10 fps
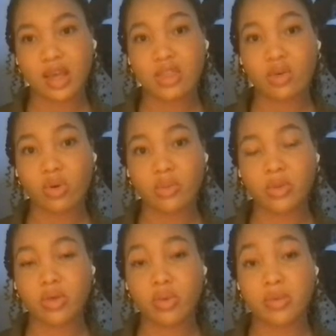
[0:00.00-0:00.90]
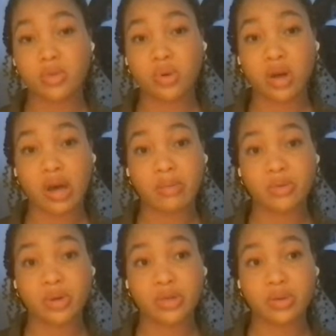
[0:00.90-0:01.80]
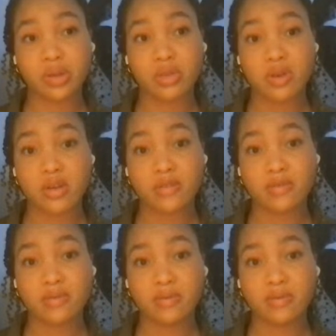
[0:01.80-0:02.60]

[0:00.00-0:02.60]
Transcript: and the um, the Women's World Cup 2023.